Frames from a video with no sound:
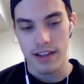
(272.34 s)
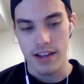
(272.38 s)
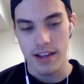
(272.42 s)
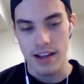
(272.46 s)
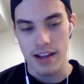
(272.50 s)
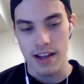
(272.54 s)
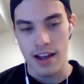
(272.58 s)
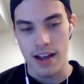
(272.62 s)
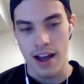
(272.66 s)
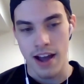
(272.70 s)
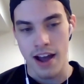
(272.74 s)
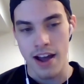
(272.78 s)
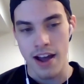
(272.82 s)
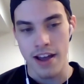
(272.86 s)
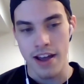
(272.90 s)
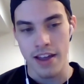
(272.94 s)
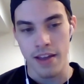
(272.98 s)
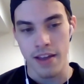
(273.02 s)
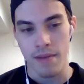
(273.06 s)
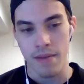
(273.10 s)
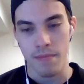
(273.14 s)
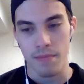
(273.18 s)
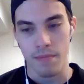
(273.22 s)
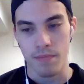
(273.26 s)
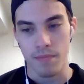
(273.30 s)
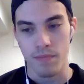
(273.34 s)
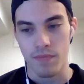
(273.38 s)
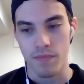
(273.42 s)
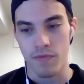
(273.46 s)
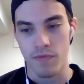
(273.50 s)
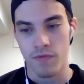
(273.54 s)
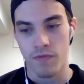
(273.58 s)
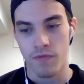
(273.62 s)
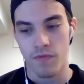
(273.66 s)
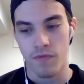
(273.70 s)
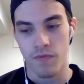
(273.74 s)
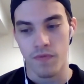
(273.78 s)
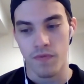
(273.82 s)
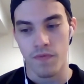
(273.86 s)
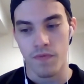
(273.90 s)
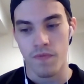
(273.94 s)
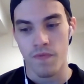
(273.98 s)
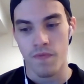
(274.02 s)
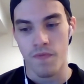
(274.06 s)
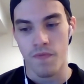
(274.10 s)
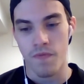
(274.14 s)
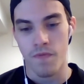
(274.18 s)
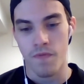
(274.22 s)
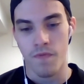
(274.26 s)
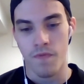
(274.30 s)
I am
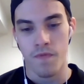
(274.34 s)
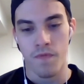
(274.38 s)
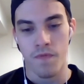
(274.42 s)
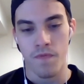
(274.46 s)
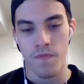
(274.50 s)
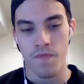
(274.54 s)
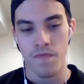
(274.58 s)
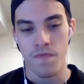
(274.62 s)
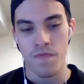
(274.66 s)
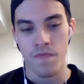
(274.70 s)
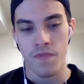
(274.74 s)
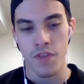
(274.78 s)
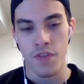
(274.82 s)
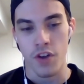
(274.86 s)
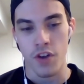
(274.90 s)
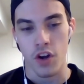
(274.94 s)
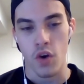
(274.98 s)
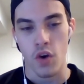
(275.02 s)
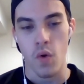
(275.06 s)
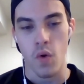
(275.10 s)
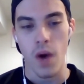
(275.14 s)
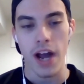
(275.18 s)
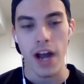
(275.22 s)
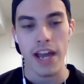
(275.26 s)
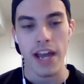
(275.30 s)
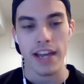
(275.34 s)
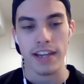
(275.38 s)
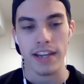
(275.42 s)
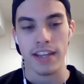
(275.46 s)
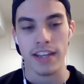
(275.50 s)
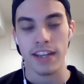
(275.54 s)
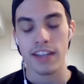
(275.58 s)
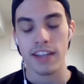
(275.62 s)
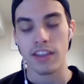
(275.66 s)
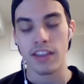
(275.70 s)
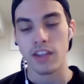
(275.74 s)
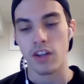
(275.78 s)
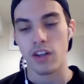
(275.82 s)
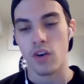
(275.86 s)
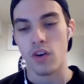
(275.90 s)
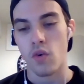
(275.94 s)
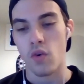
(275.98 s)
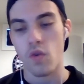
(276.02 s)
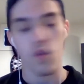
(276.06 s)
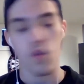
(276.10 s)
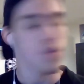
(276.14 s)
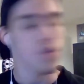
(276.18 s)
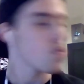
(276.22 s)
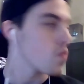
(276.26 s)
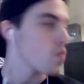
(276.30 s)
the quiet kid in the
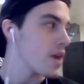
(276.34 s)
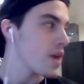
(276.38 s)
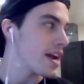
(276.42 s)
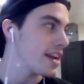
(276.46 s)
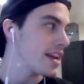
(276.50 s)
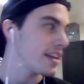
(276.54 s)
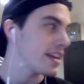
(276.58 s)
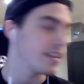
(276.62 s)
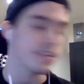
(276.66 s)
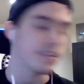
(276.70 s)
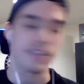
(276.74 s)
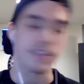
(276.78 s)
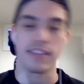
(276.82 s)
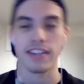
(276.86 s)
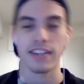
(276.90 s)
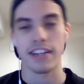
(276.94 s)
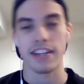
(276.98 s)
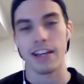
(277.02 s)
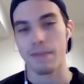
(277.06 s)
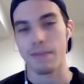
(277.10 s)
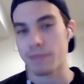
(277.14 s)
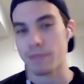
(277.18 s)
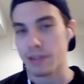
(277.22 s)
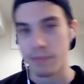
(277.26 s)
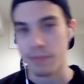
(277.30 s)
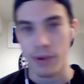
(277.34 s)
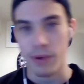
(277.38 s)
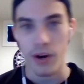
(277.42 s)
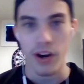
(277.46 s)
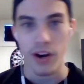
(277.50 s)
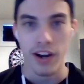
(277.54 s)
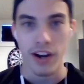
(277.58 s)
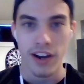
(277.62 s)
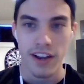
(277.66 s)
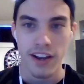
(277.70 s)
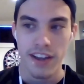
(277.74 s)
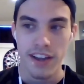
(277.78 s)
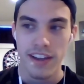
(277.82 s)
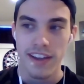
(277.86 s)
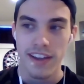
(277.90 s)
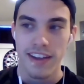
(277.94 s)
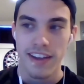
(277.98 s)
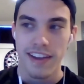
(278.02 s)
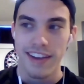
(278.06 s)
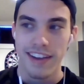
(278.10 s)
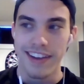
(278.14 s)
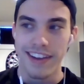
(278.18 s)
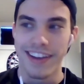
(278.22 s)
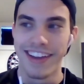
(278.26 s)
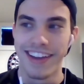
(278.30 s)
corner waiting to see an empty bar.
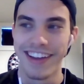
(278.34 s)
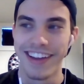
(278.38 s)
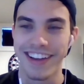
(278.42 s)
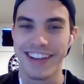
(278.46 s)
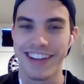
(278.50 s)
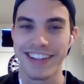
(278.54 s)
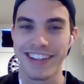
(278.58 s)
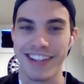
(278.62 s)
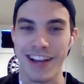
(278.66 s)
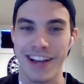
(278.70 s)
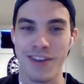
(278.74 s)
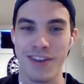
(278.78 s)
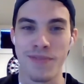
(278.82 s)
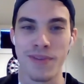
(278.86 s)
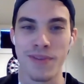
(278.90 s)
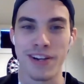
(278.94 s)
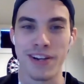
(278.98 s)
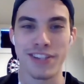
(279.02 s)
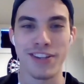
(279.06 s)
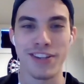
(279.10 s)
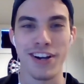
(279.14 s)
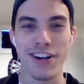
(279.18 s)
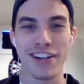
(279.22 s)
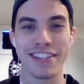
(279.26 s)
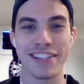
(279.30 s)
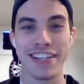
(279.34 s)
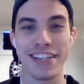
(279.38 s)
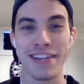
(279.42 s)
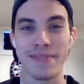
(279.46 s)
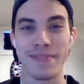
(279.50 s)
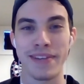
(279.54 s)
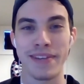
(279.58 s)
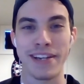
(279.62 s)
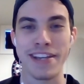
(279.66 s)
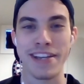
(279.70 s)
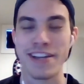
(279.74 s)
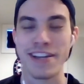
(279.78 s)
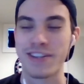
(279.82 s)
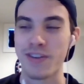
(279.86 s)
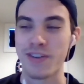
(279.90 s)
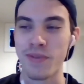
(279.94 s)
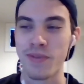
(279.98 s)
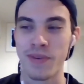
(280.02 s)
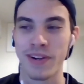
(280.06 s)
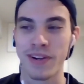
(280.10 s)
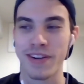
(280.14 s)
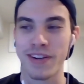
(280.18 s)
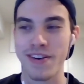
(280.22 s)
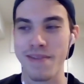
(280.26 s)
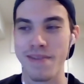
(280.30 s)
Because I don't want to talk to anybody. I don't
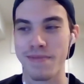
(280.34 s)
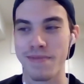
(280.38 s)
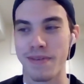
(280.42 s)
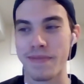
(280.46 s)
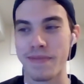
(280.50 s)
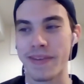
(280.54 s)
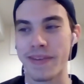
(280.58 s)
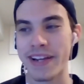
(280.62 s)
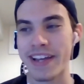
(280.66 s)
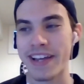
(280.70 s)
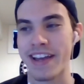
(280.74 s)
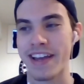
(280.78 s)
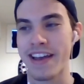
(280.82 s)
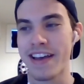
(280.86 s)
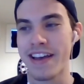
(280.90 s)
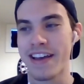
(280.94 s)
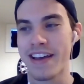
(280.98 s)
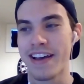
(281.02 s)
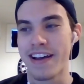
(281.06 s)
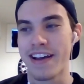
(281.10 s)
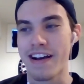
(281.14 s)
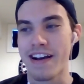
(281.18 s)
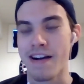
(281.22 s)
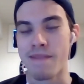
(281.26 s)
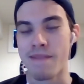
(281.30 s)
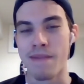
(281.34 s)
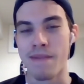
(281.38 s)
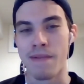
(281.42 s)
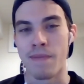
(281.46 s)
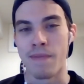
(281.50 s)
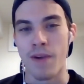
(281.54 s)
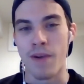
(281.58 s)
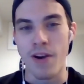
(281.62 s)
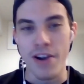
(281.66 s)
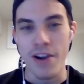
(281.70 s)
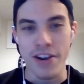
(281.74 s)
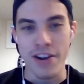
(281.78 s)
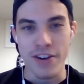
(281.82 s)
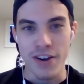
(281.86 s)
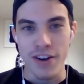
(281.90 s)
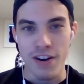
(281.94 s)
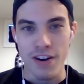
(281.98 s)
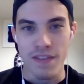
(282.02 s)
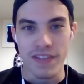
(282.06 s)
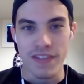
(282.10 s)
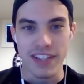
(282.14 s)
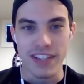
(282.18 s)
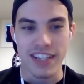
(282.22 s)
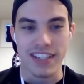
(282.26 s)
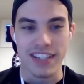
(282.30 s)
want to interrupt anybody. I'm already
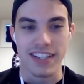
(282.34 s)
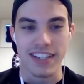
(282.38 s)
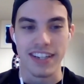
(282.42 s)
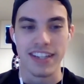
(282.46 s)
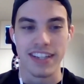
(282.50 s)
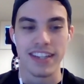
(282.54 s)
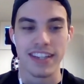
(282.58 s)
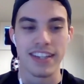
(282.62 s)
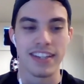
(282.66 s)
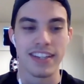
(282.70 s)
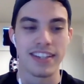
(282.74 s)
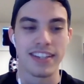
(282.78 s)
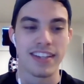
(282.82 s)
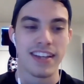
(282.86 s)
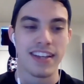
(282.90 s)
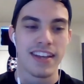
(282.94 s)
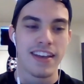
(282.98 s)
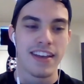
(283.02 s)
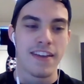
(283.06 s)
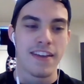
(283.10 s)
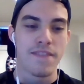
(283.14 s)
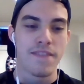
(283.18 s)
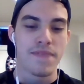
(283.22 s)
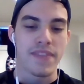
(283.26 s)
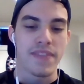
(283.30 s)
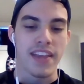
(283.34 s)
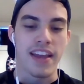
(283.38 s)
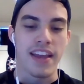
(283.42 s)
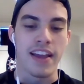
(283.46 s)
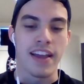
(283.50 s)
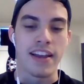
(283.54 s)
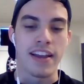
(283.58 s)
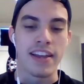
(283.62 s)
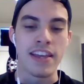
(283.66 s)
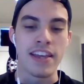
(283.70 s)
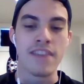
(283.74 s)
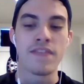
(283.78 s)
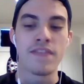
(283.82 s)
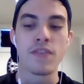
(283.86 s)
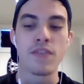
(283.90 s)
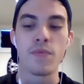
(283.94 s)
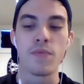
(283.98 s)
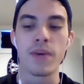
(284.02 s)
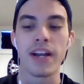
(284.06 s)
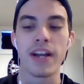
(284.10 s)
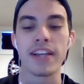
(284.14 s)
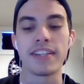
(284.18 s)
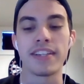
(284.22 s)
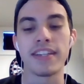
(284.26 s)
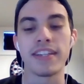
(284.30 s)
nervous as it is. And even
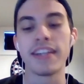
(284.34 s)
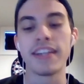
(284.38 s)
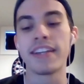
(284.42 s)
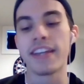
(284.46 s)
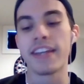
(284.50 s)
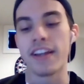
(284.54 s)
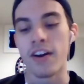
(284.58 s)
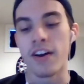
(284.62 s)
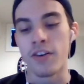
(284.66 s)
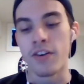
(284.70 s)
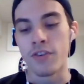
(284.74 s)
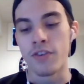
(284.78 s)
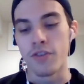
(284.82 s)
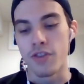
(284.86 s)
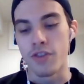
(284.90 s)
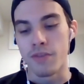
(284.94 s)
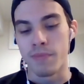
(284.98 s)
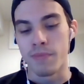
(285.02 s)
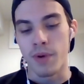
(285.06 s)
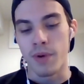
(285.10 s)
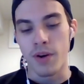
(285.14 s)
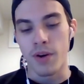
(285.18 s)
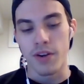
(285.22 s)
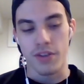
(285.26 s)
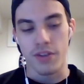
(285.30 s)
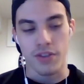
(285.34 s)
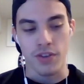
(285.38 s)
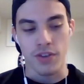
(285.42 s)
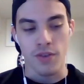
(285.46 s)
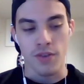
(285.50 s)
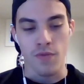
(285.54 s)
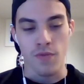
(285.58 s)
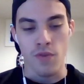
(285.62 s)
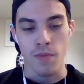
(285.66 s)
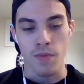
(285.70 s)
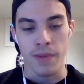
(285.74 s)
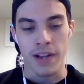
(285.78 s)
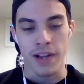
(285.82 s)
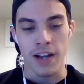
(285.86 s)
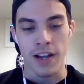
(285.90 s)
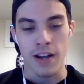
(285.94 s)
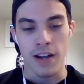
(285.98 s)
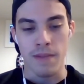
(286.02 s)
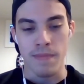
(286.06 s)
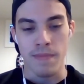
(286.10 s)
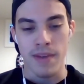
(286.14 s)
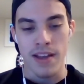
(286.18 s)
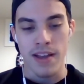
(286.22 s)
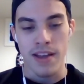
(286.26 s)
when I did get under the bar to start warming up,